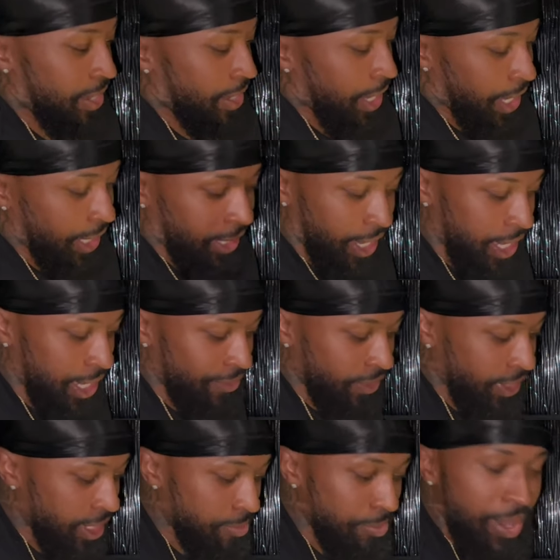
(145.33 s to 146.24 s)
I can't
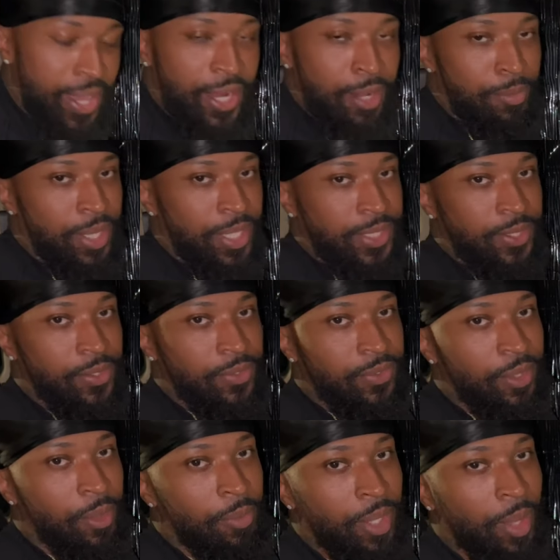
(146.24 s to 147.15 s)
even get mad at myself.
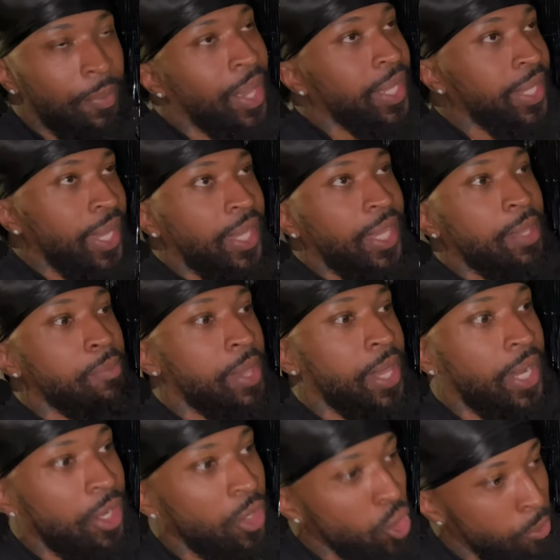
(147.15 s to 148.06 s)
I mean, I can't get
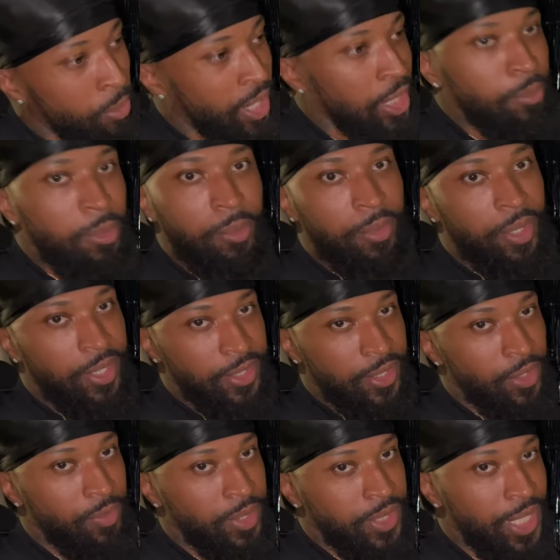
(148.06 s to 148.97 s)
mad at nobody but
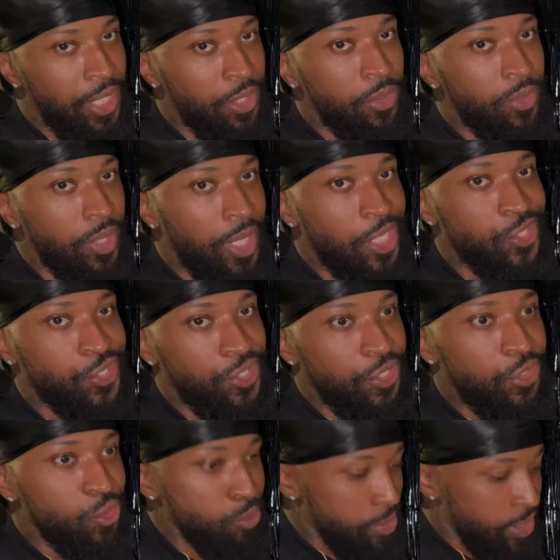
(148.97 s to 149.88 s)
myself, because I should have
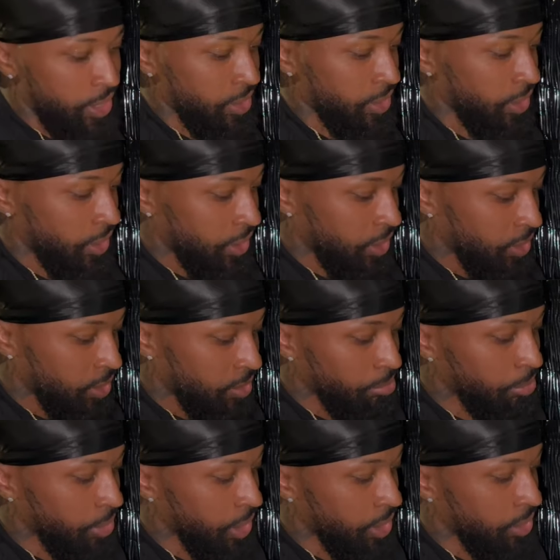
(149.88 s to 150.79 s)
knew better.
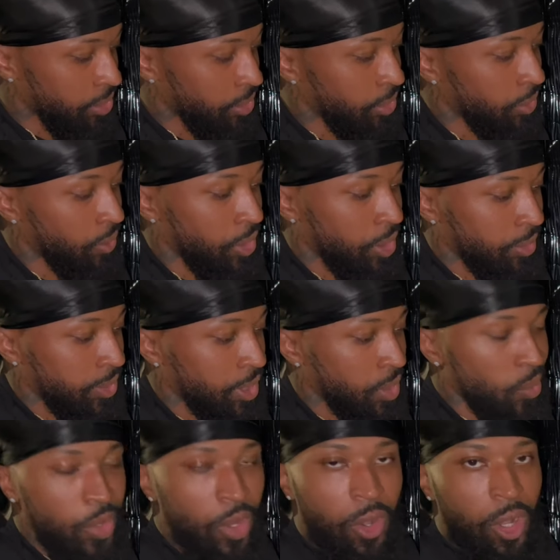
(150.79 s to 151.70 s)
But, you know what I'm
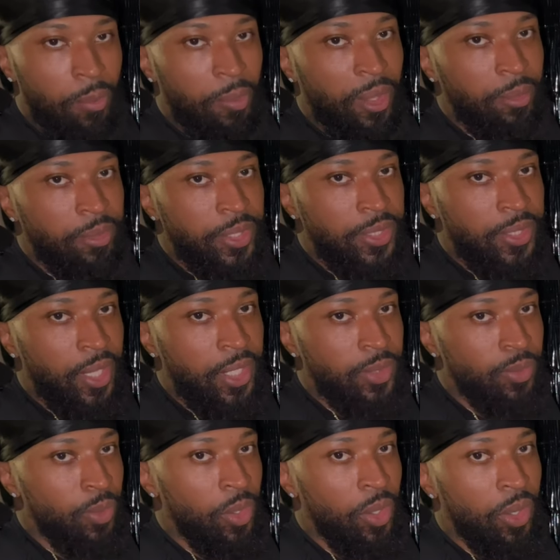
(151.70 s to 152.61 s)
saying? We all make
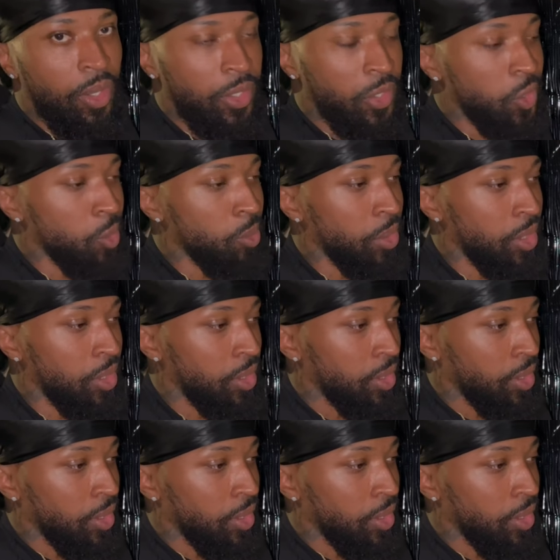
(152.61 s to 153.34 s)
mistakes. We all human.